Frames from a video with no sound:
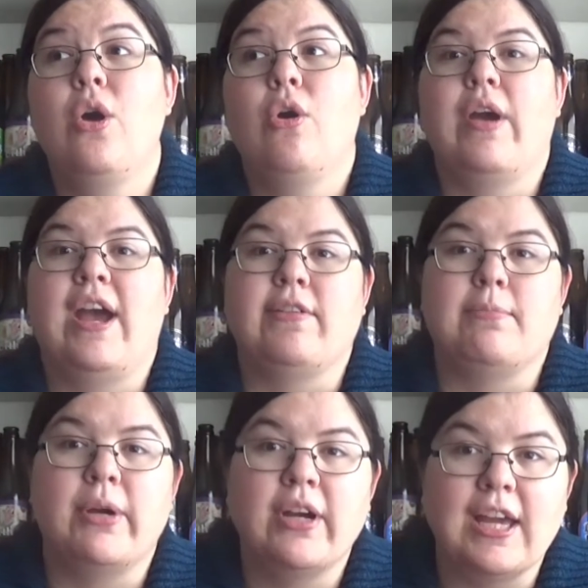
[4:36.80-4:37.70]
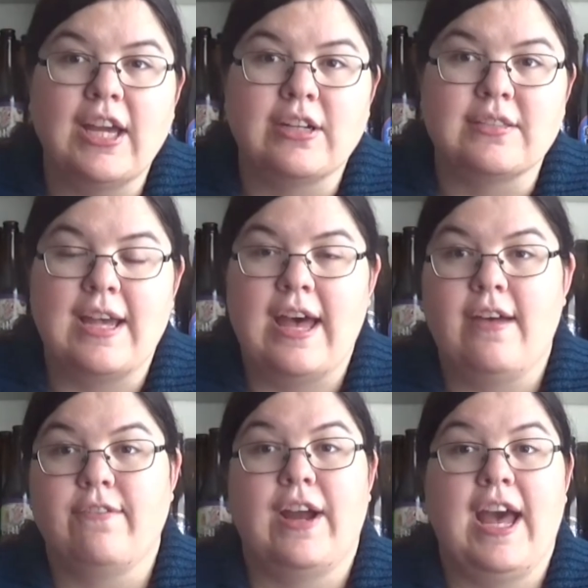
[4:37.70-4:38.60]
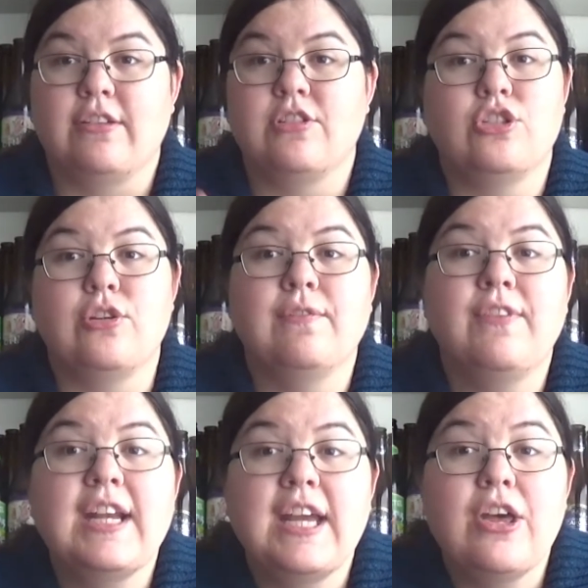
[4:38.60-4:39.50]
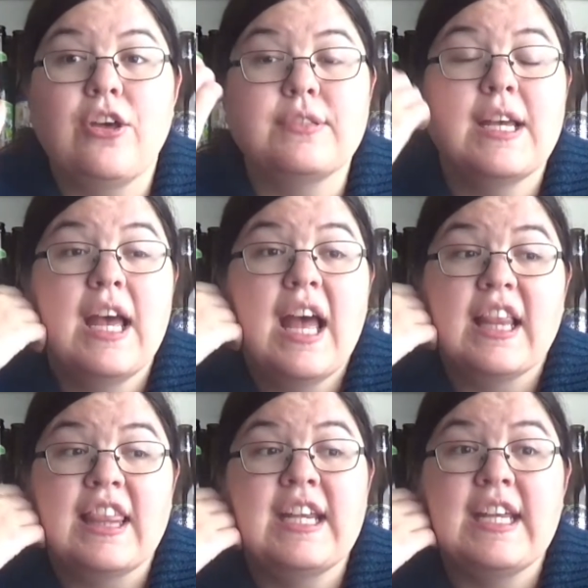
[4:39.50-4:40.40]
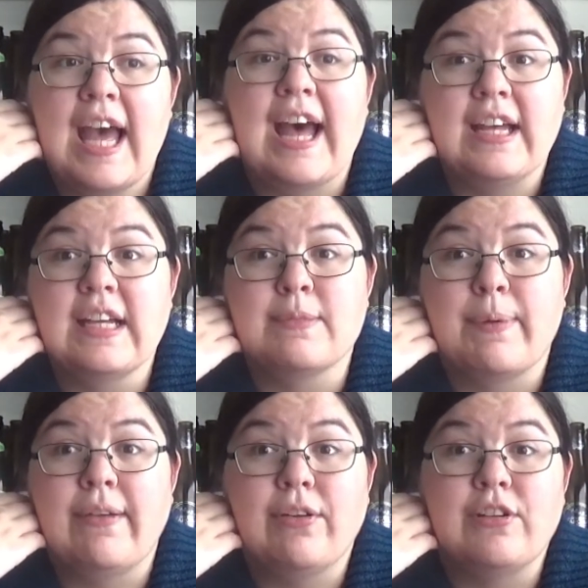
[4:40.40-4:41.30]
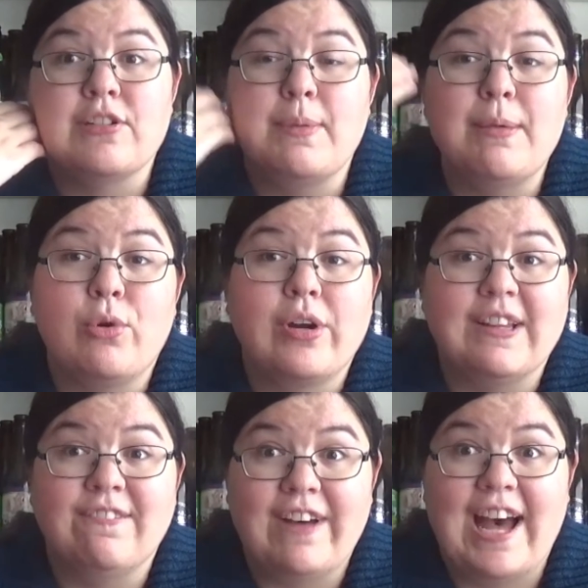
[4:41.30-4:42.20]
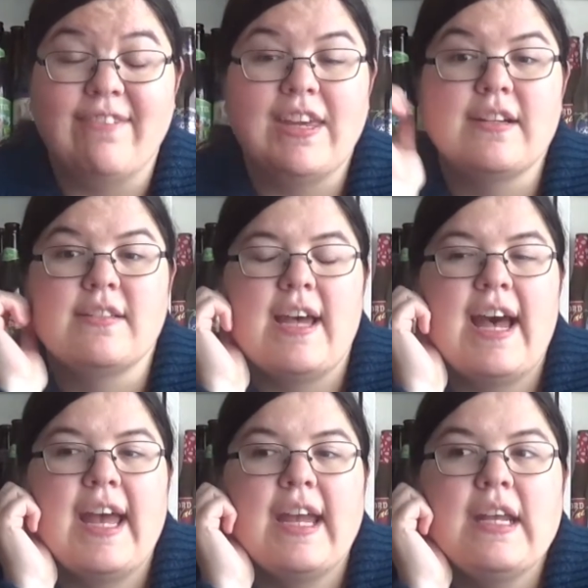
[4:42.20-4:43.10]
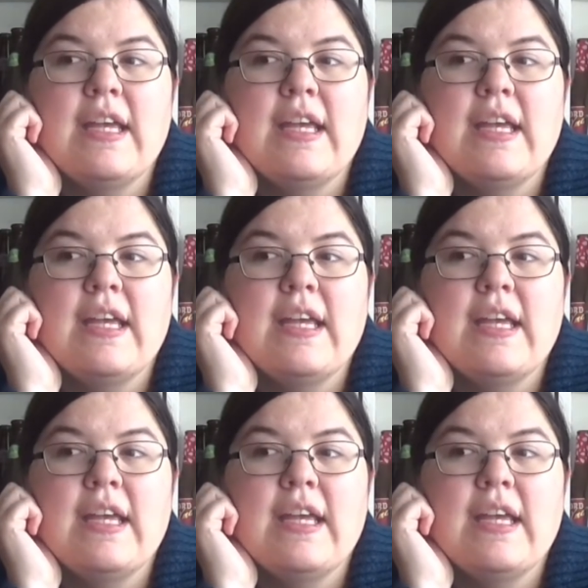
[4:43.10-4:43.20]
or how to market yourself or how to shoot videos, then yeah, it's probably going to be more on the 5-year side.